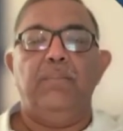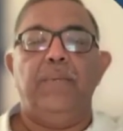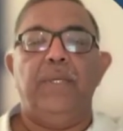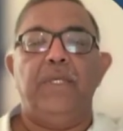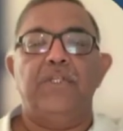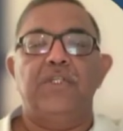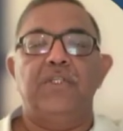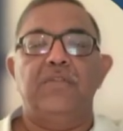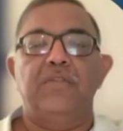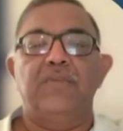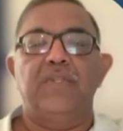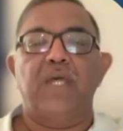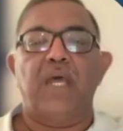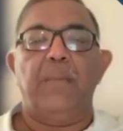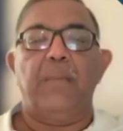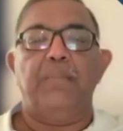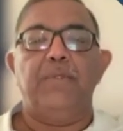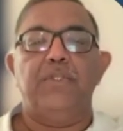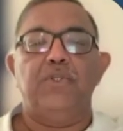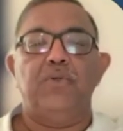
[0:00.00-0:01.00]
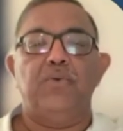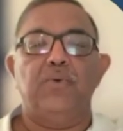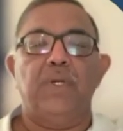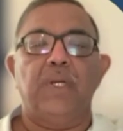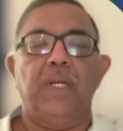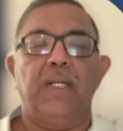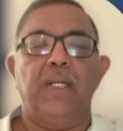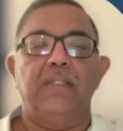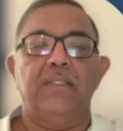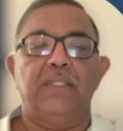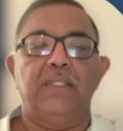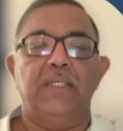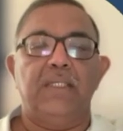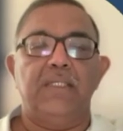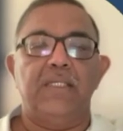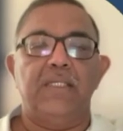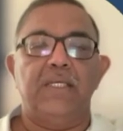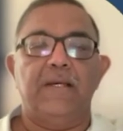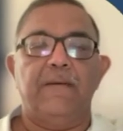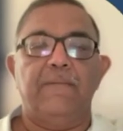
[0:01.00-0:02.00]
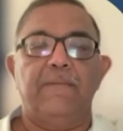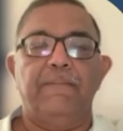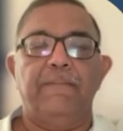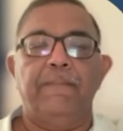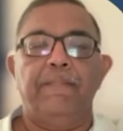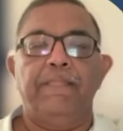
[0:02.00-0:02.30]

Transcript: patients with epidural anesthesia